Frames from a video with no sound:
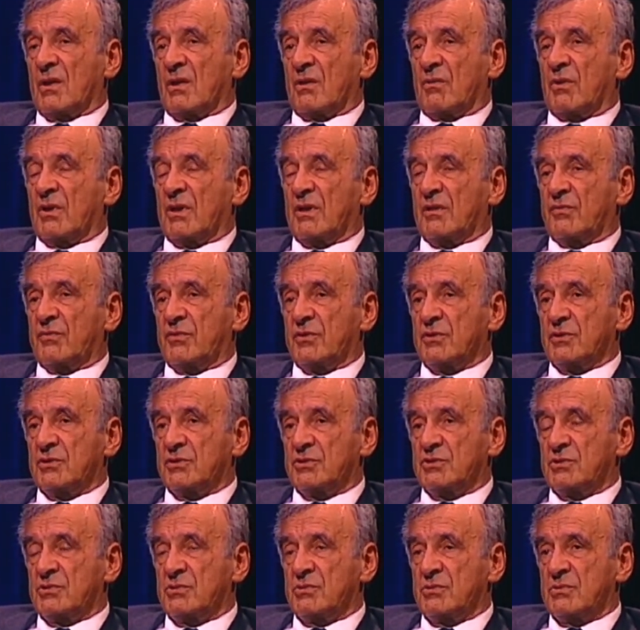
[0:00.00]
Well, for the
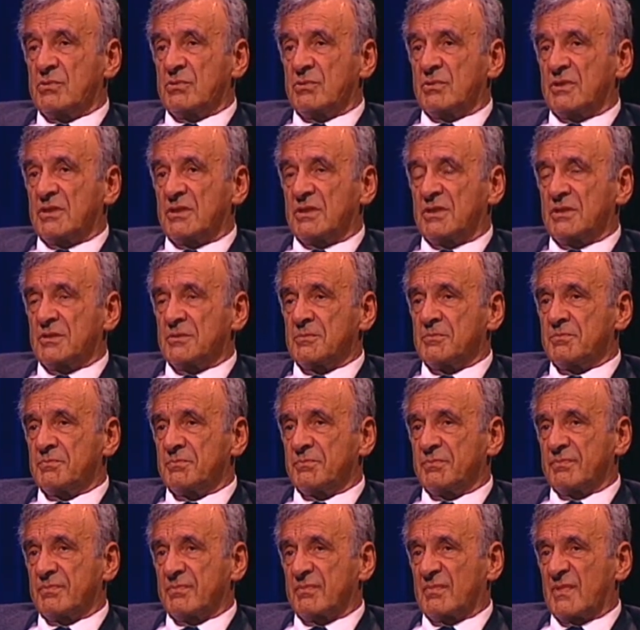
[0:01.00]
Jew, uh,
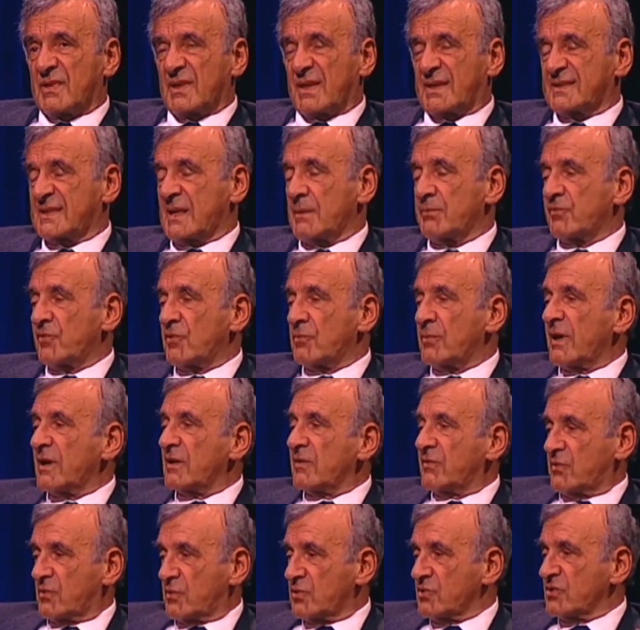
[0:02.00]
except for my,
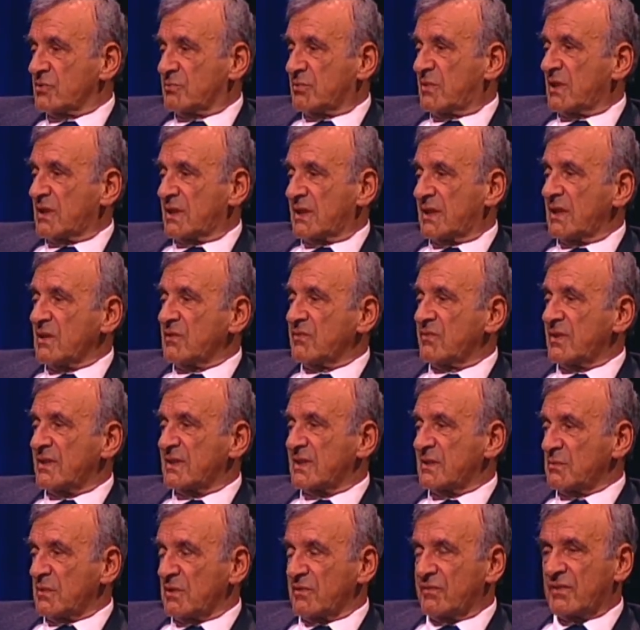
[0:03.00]
of course, my
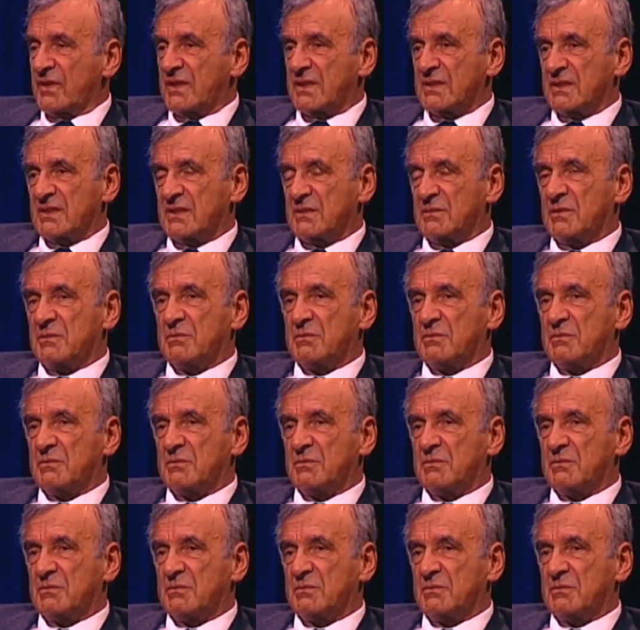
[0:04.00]
grandfather, my father,